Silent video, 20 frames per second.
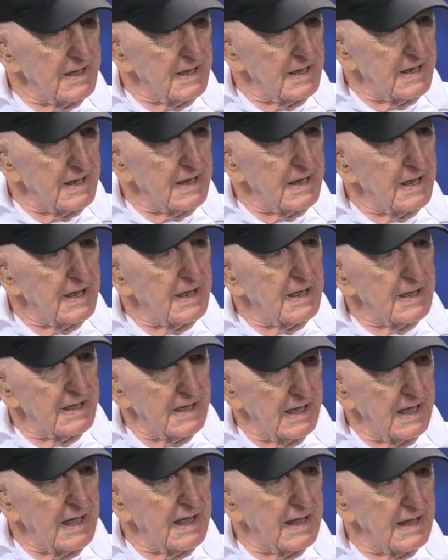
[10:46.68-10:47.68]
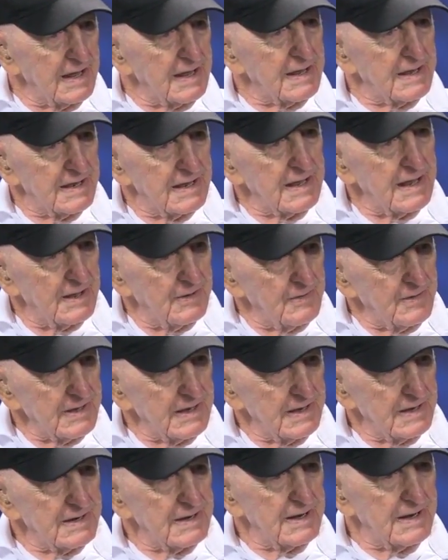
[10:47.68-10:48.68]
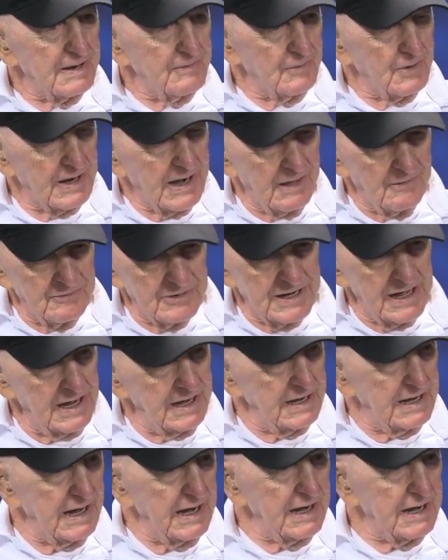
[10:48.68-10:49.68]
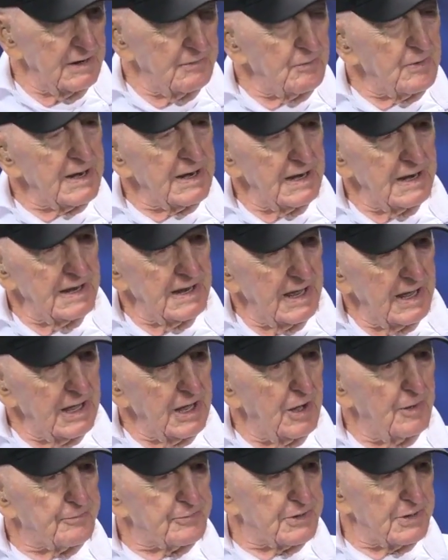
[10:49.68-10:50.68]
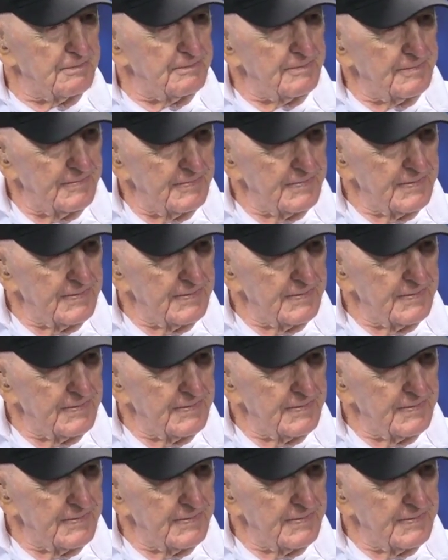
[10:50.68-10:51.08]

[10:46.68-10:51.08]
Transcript: called in airstrikes and artillery and things like that. Whatever they needed, we helped them.